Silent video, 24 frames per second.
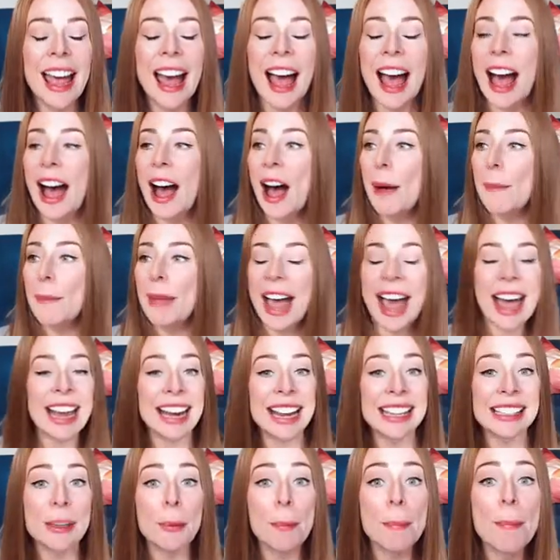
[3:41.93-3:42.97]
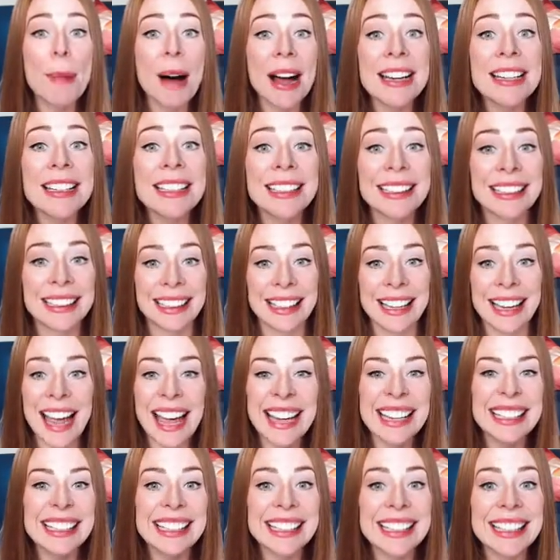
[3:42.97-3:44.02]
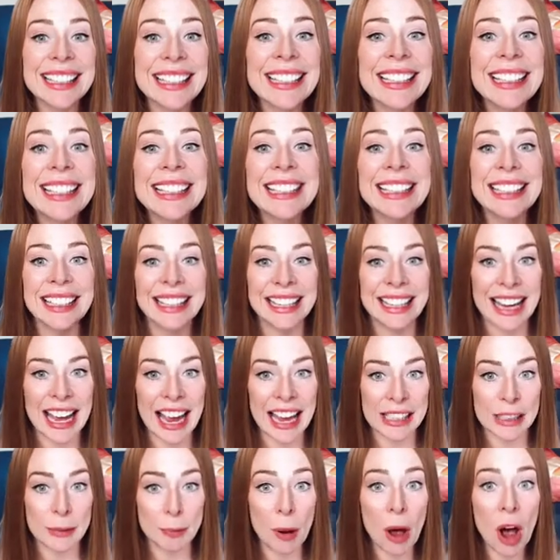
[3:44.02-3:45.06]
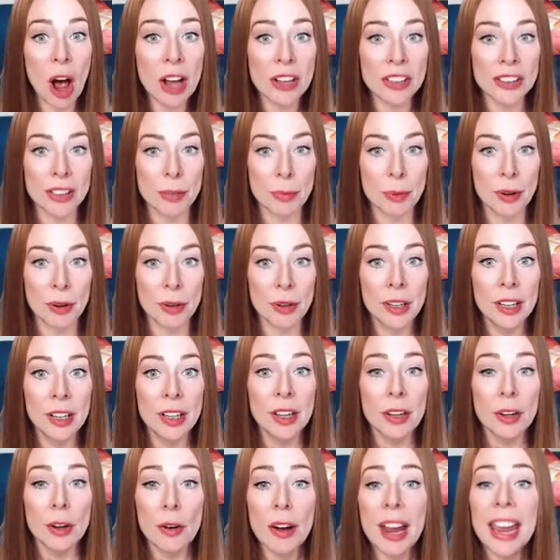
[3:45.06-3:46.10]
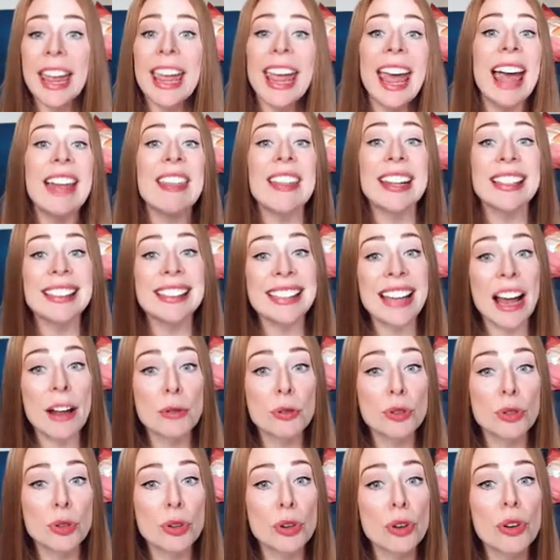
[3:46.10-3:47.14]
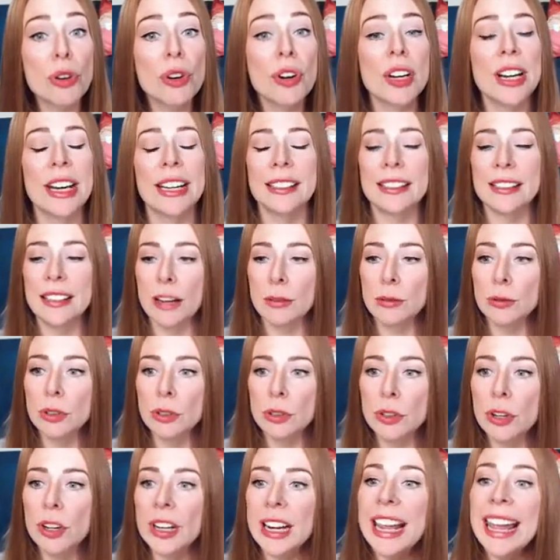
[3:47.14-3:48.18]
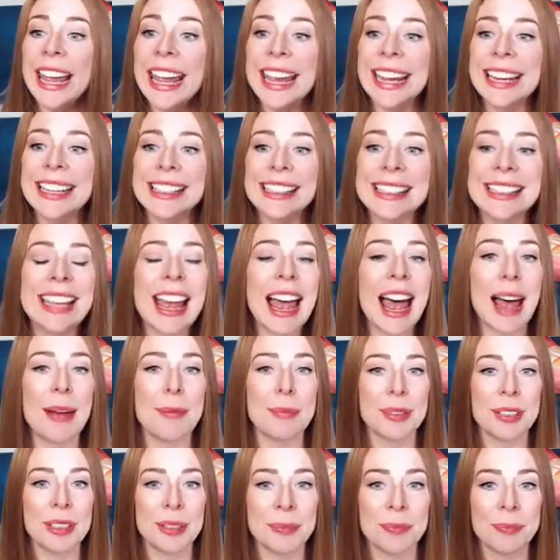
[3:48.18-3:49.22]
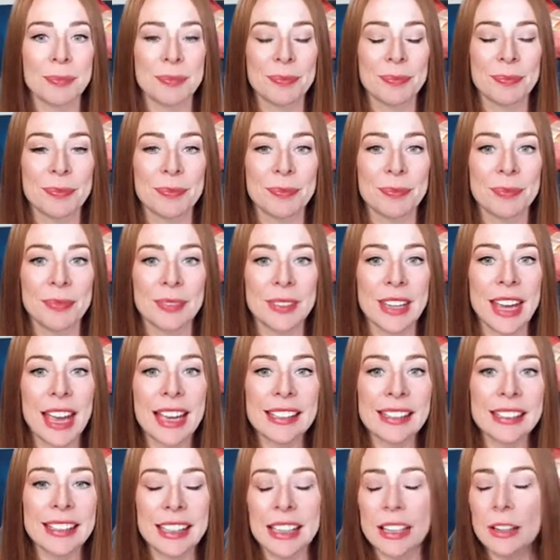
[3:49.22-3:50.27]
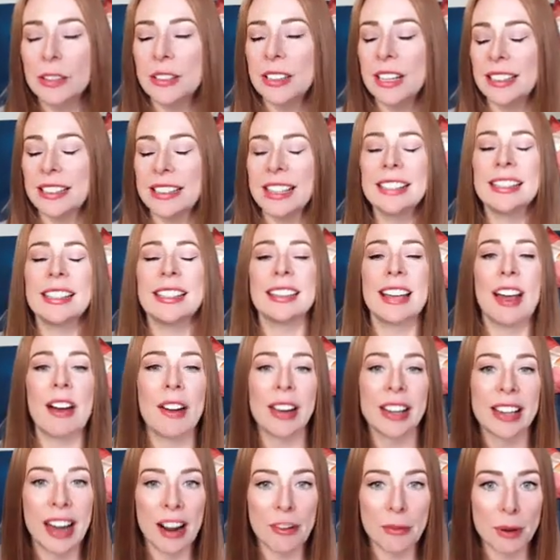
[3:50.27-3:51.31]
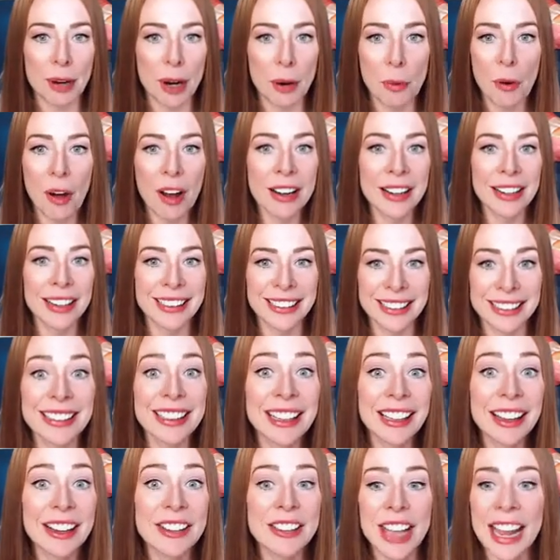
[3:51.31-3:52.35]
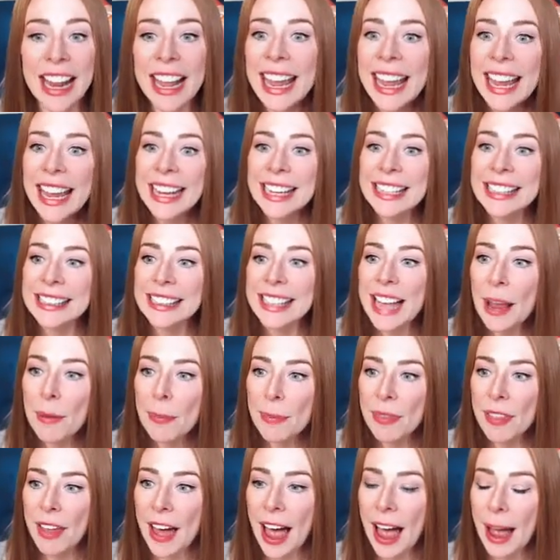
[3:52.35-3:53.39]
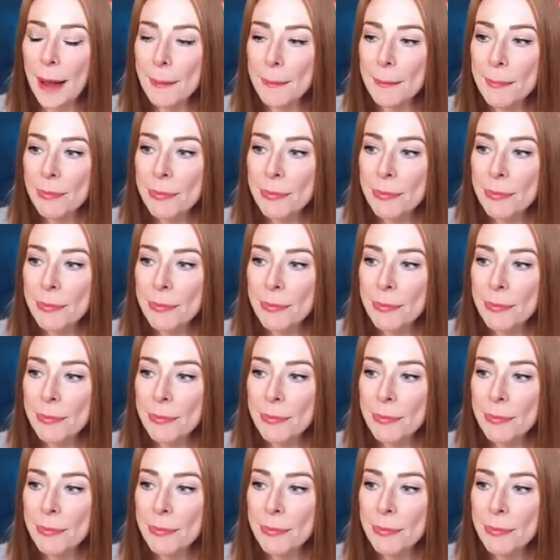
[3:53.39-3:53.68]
and as abundantly and as easily as possible. Okay, and that sounds good. It sounds good, except, yes, the ego says, this is how I can have what I want. It declares that. Except that,